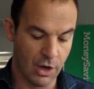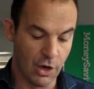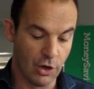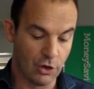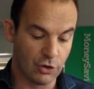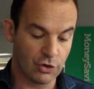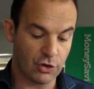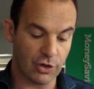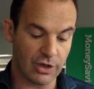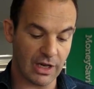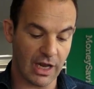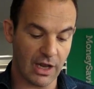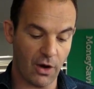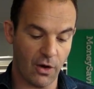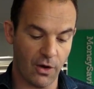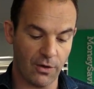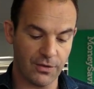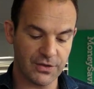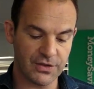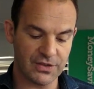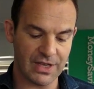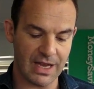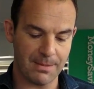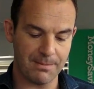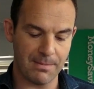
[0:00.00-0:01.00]
Should I
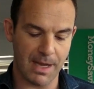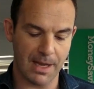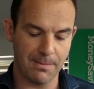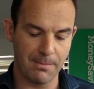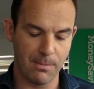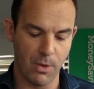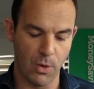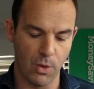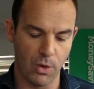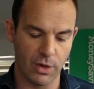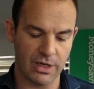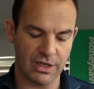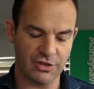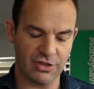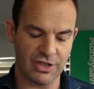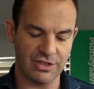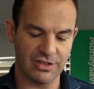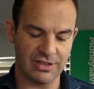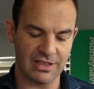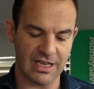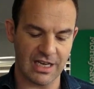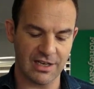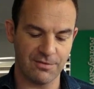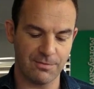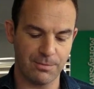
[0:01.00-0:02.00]
offset my mortgage
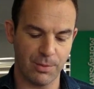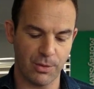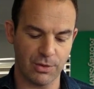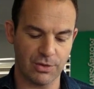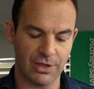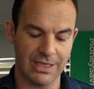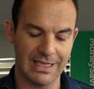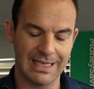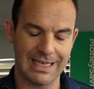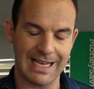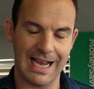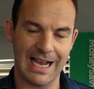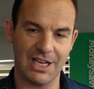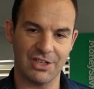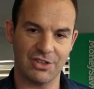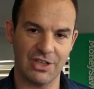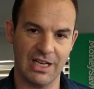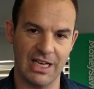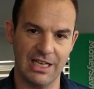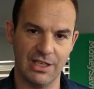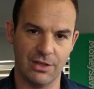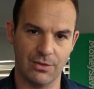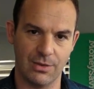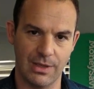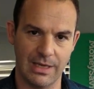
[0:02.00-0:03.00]
instead of putting cash
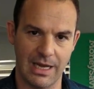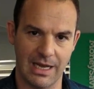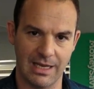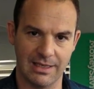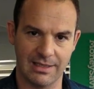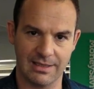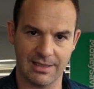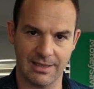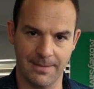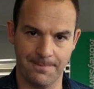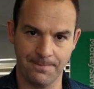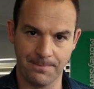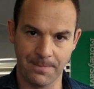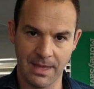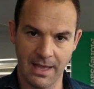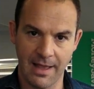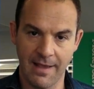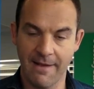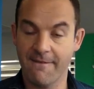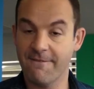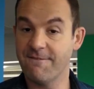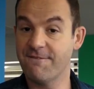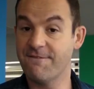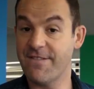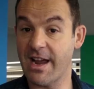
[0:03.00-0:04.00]
into an ISA?
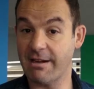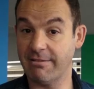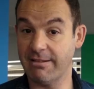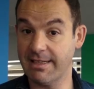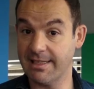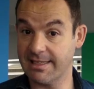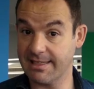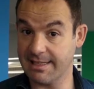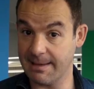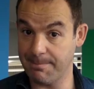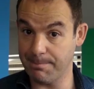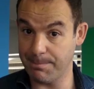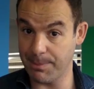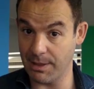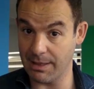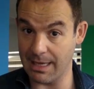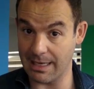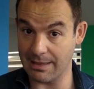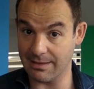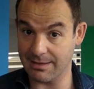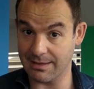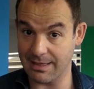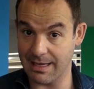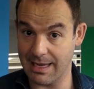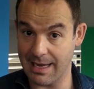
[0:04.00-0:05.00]
Very simple
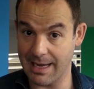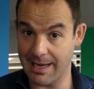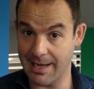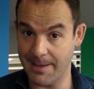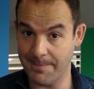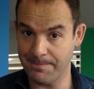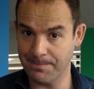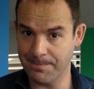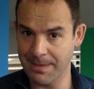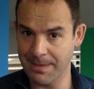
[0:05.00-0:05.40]
answer here.